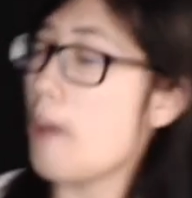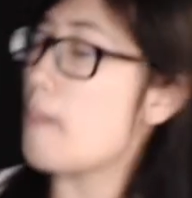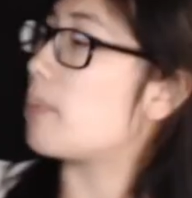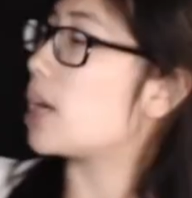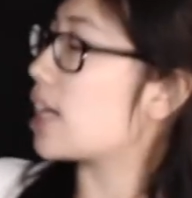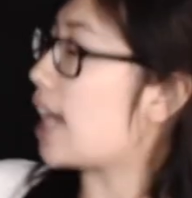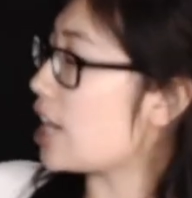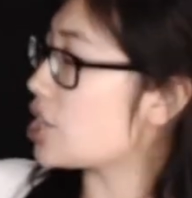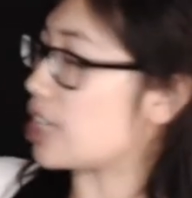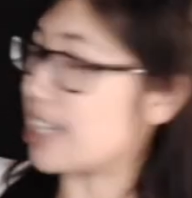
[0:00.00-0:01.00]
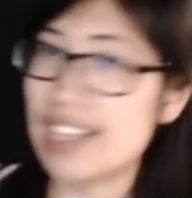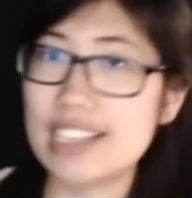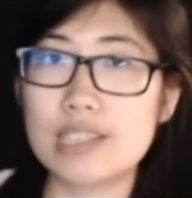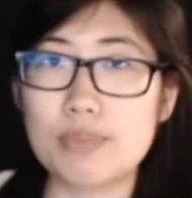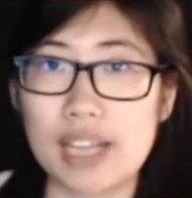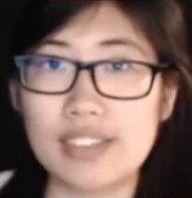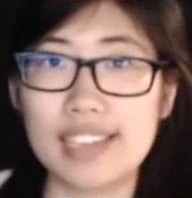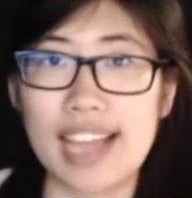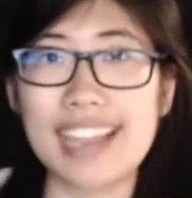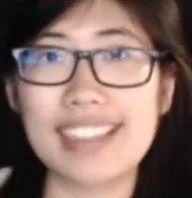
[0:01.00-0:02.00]
Percussion is spelled
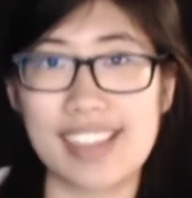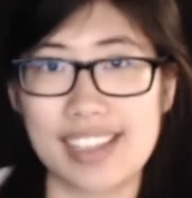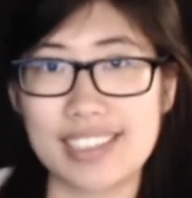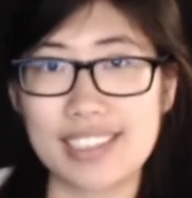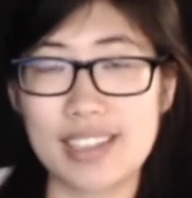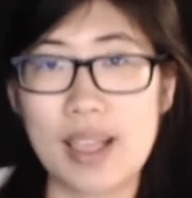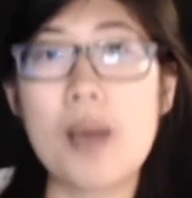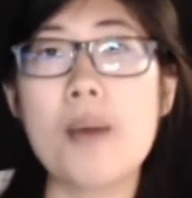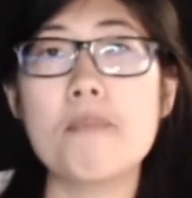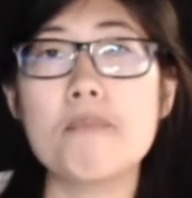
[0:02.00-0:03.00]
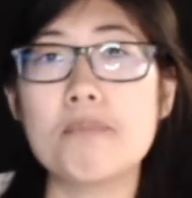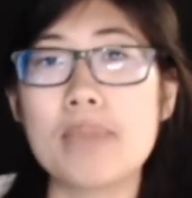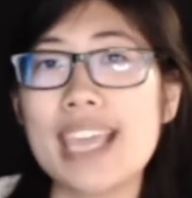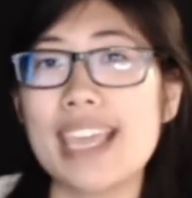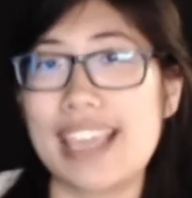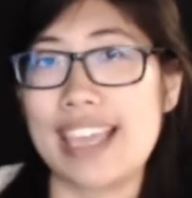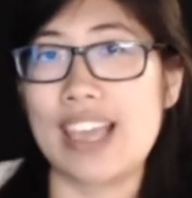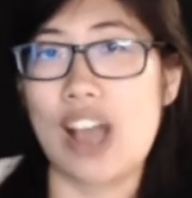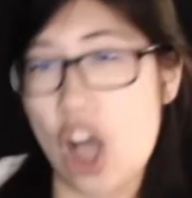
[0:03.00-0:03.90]
like this, P-E-R-C-U-S-S-I-O-N,